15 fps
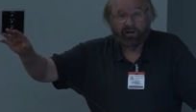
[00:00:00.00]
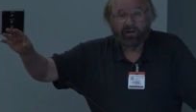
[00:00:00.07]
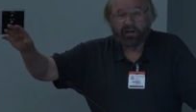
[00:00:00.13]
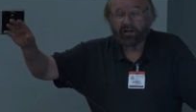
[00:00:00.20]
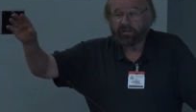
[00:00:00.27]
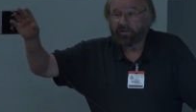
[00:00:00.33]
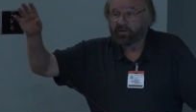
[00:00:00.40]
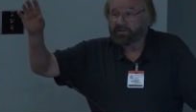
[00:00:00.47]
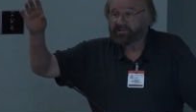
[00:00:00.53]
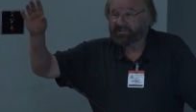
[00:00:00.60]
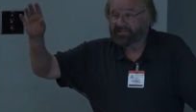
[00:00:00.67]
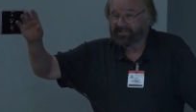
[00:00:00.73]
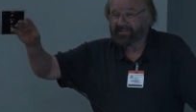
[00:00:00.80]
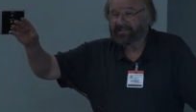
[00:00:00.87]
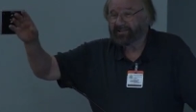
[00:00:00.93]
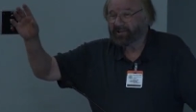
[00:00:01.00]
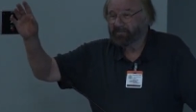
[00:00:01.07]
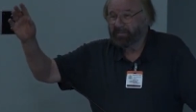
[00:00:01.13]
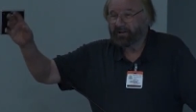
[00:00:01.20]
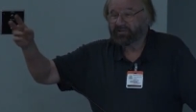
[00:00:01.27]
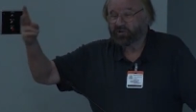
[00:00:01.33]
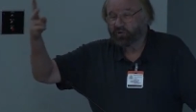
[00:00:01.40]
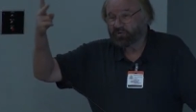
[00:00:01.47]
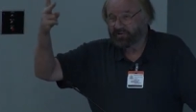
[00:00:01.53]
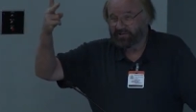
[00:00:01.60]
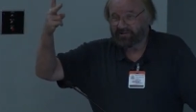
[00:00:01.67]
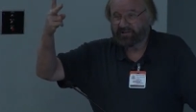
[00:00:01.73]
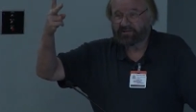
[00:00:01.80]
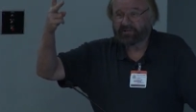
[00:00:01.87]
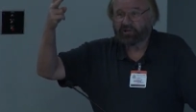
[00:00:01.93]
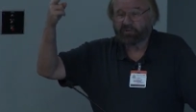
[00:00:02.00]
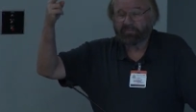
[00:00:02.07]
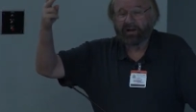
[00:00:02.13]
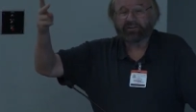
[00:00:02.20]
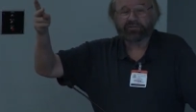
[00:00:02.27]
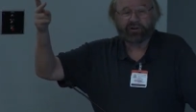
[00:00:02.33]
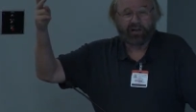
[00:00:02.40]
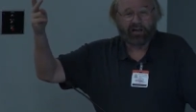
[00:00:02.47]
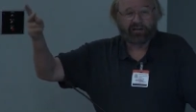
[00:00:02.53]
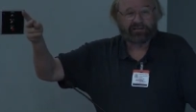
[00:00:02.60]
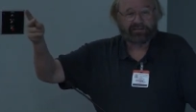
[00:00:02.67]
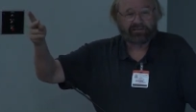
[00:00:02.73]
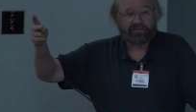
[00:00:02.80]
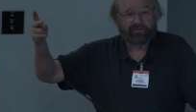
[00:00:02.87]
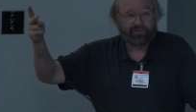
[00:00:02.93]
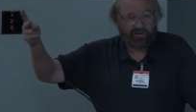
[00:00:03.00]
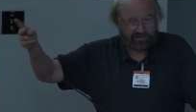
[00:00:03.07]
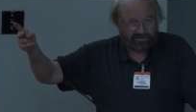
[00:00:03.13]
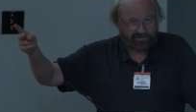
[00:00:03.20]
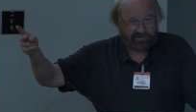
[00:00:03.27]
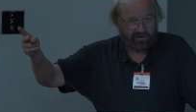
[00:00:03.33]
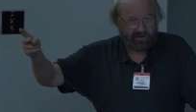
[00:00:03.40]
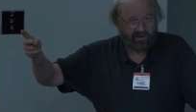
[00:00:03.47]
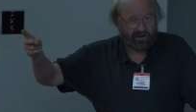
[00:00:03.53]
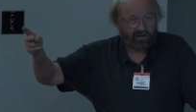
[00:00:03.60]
And again, there are statistical two statistical meta-analyses of this.